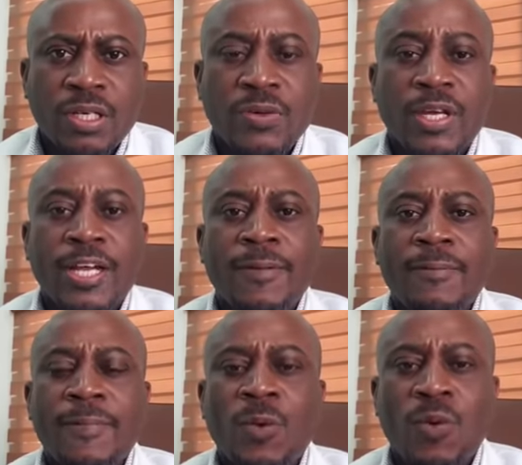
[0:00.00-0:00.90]
Okay,
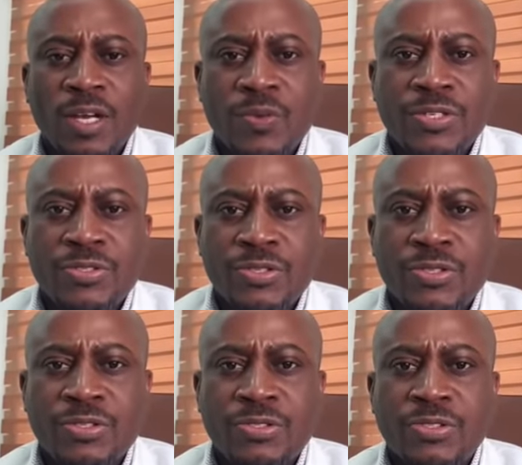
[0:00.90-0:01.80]
one
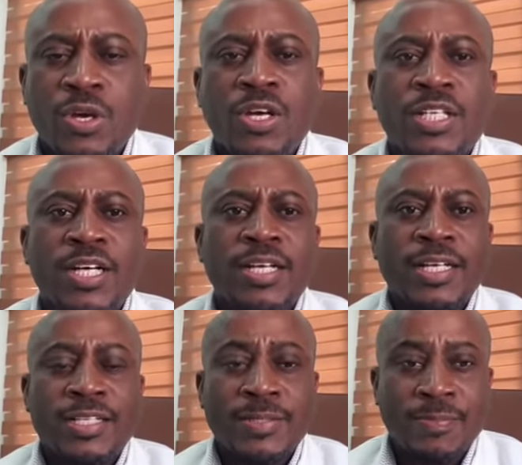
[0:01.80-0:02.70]
question. Doctor,
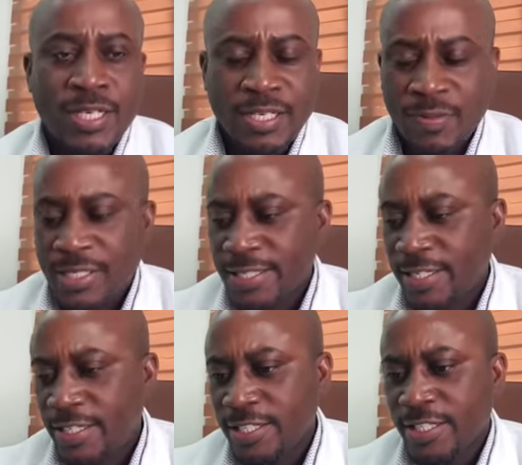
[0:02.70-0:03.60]
explain what a
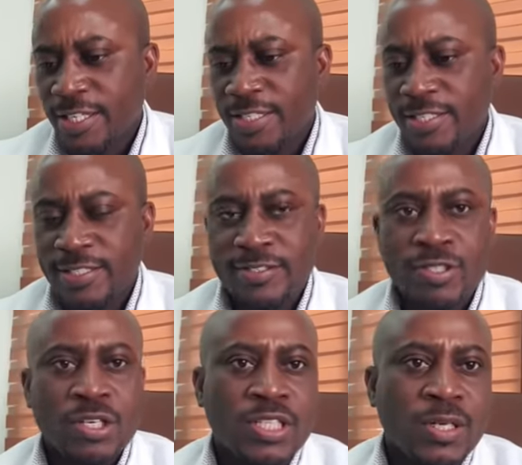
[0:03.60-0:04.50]
hernia is.
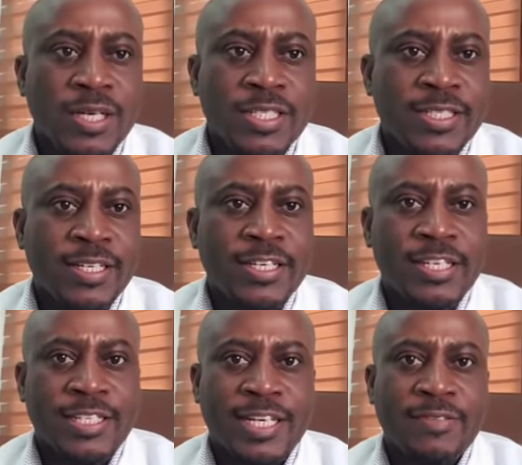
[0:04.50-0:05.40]
Doctor, what is a
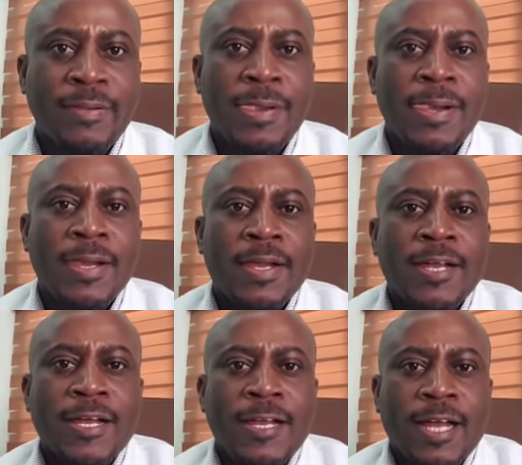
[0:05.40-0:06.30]
hernia?
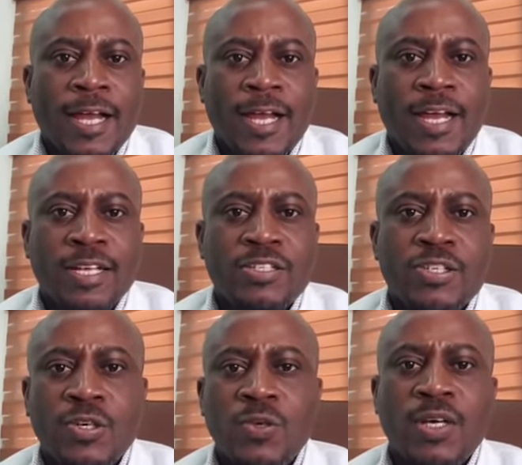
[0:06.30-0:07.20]
And
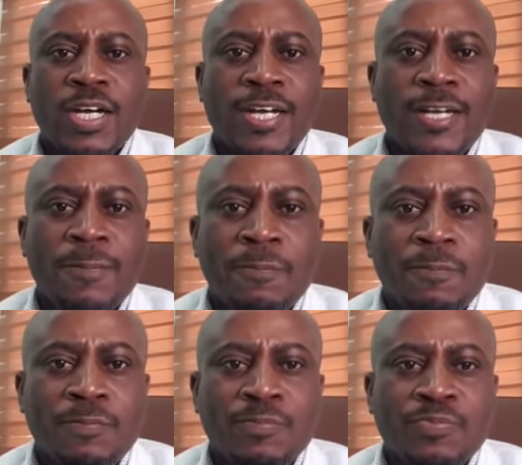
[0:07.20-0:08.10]

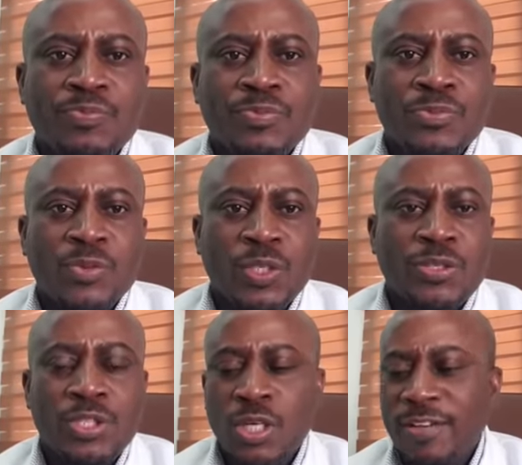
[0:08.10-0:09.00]
so we
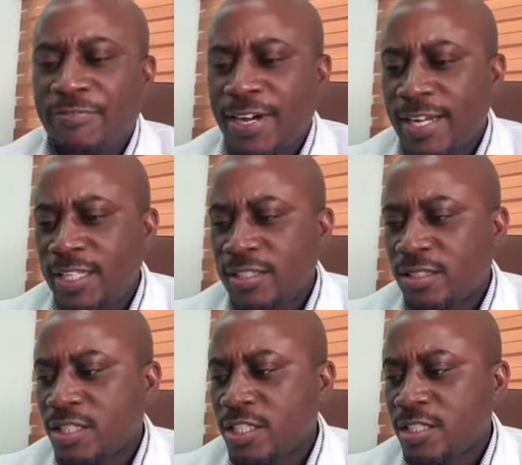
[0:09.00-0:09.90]
thought, okay, fine,
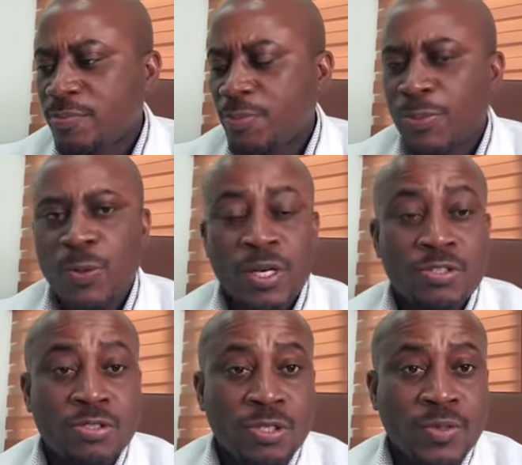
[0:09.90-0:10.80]
since people want
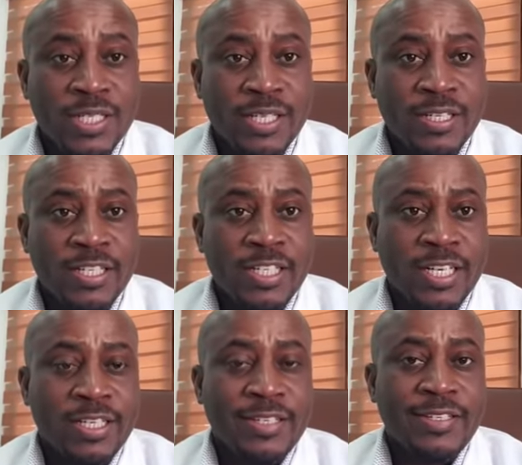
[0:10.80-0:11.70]
to know what a
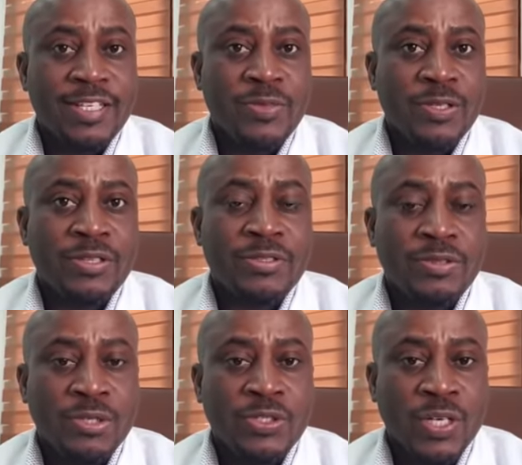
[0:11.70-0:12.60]
hernia is, and we
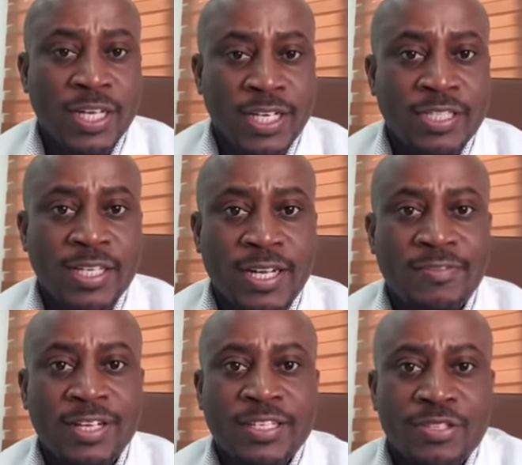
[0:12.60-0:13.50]
thought, okay, let's take
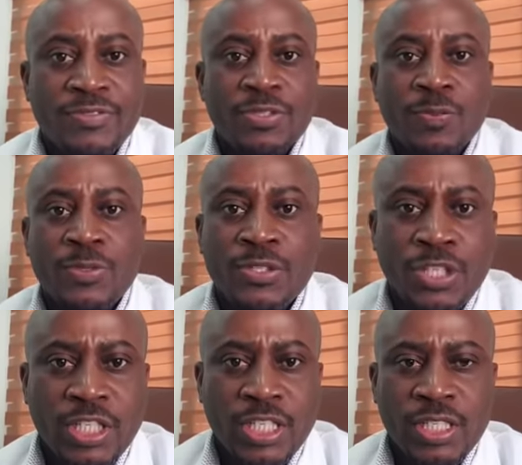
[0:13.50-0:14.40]
advantage of this
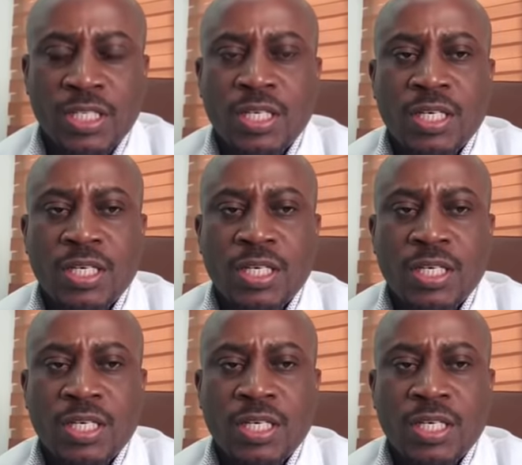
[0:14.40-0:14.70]
opportunity